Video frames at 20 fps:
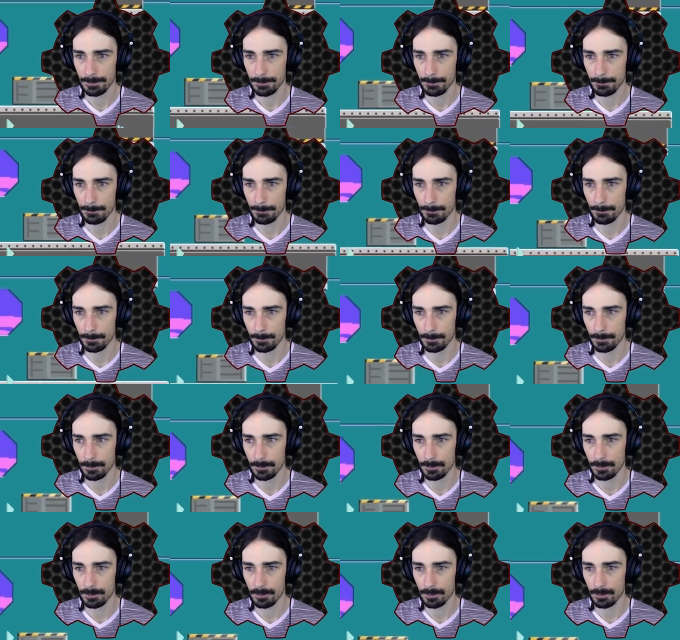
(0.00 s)
Hmm.
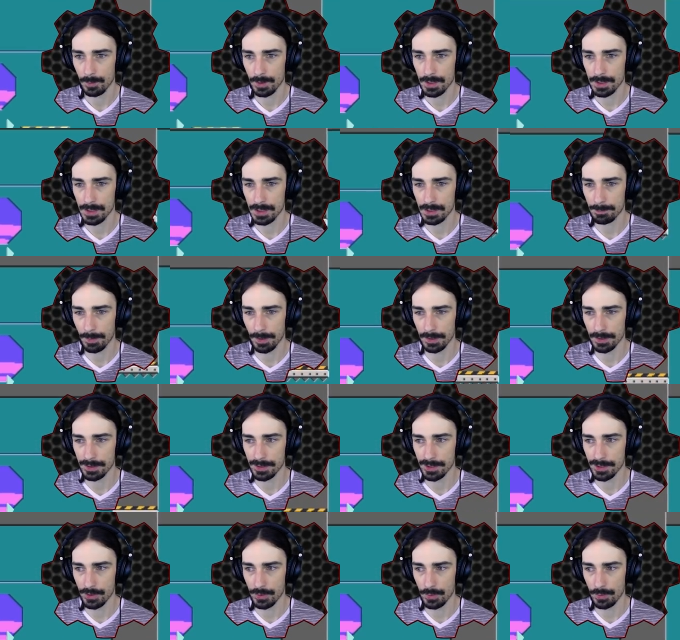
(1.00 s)
What does this
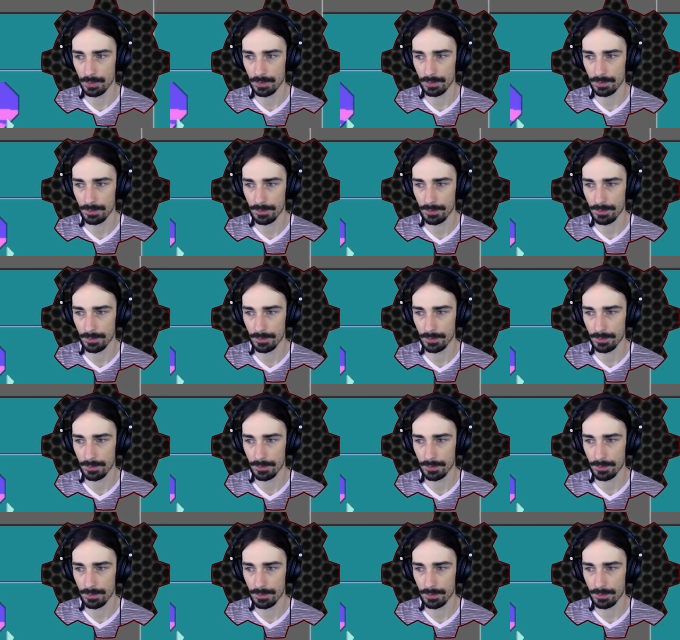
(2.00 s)
button do?